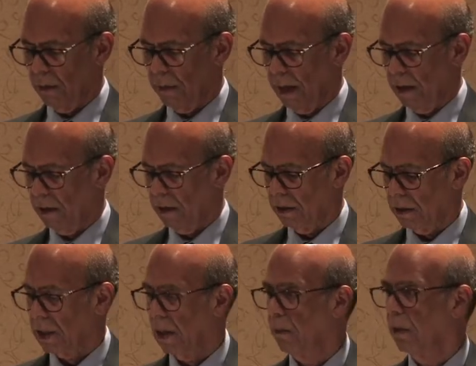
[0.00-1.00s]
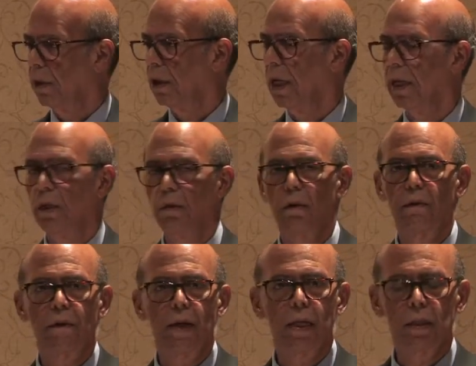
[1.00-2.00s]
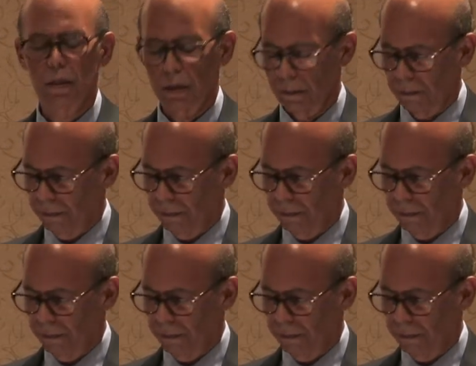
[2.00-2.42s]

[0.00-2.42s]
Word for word: barriers that, that you will face.